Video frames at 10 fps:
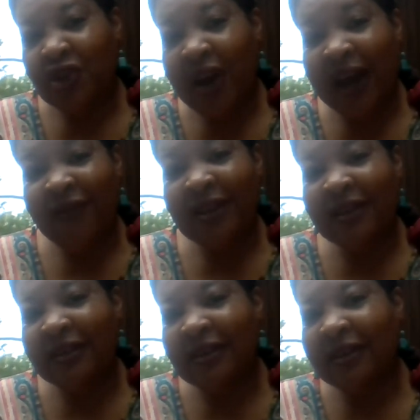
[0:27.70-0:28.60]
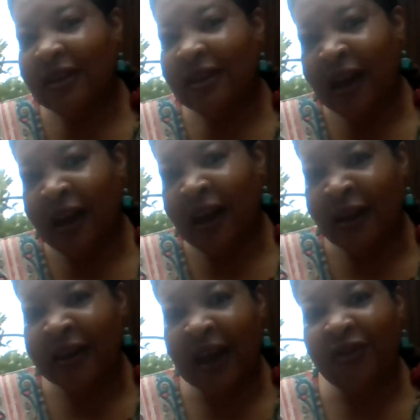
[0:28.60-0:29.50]
you have
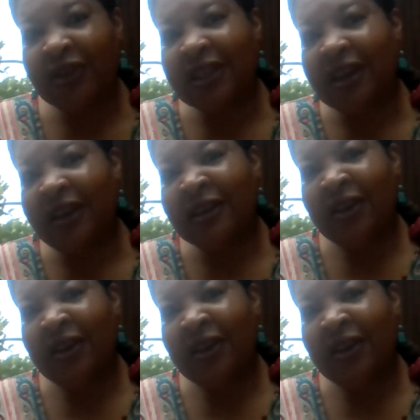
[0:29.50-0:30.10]
never done